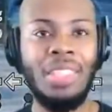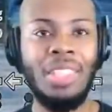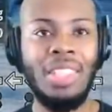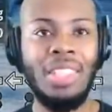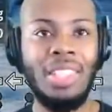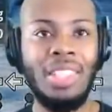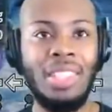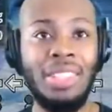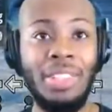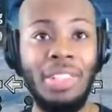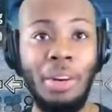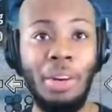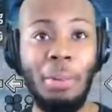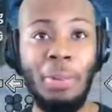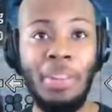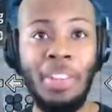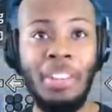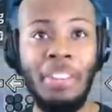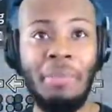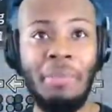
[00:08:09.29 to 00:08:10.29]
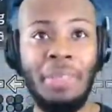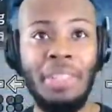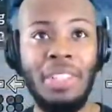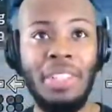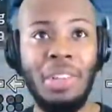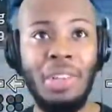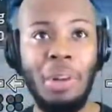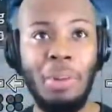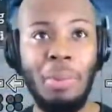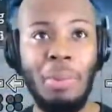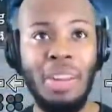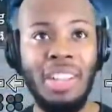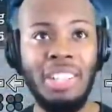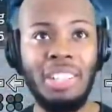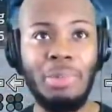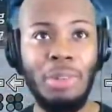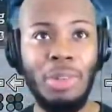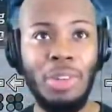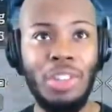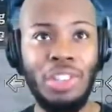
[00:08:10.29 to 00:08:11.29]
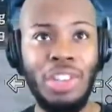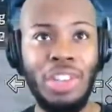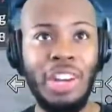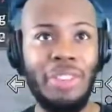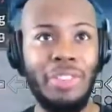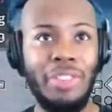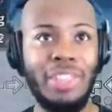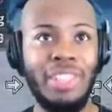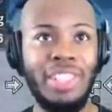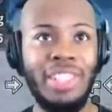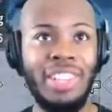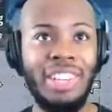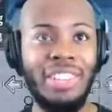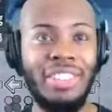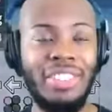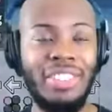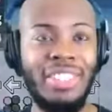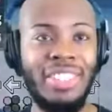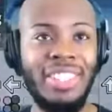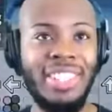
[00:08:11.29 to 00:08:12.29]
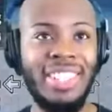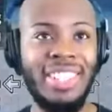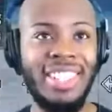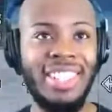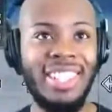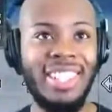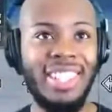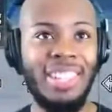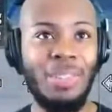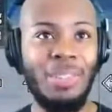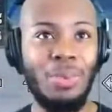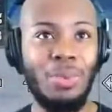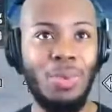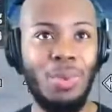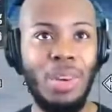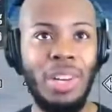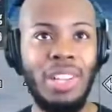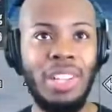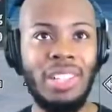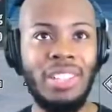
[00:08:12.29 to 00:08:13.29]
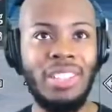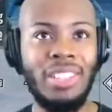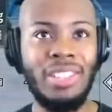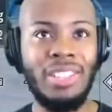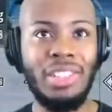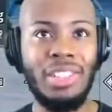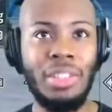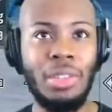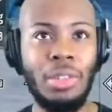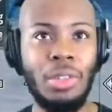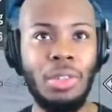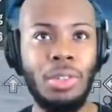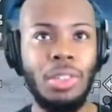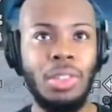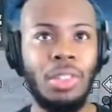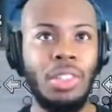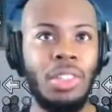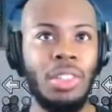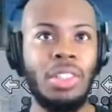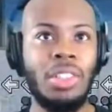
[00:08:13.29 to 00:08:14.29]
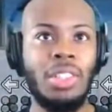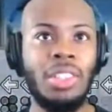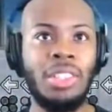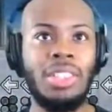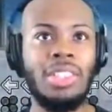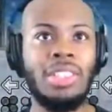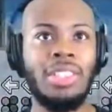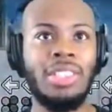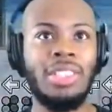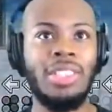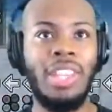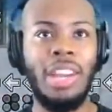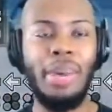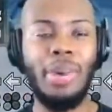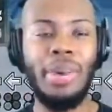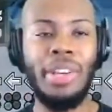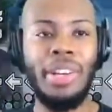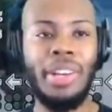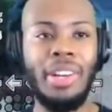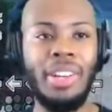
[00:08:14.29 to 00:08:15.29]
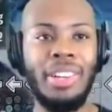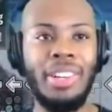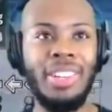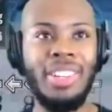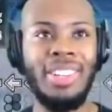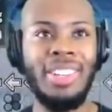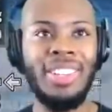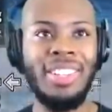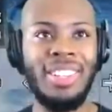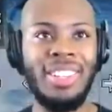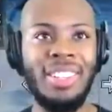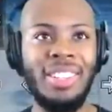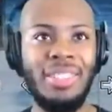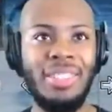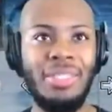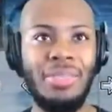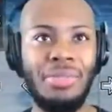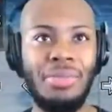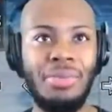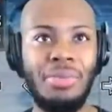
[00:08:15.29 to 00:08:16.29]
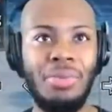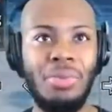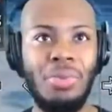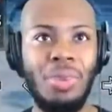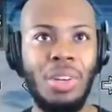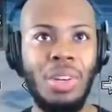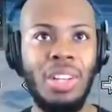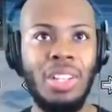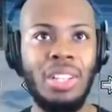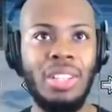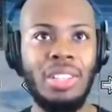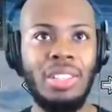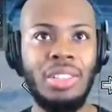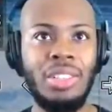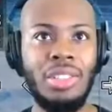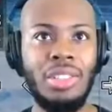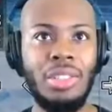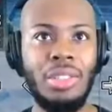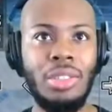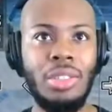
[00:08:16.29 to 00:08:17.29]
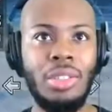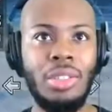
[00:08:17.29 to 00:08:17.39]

Don't believe me? Go to practice mode and try for yourself. 1, 2. There we go. 1, 2.